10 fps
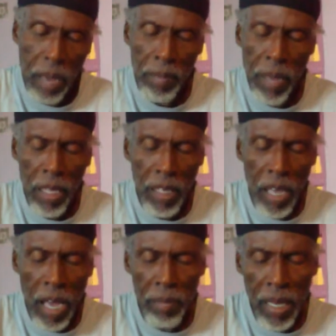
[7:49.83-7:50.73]
Am I
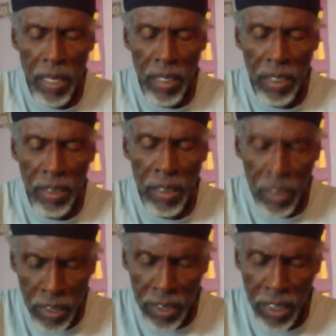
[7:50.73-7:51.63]

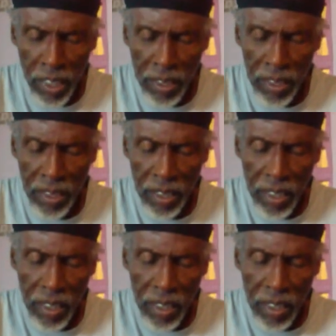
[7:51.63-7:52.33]
66?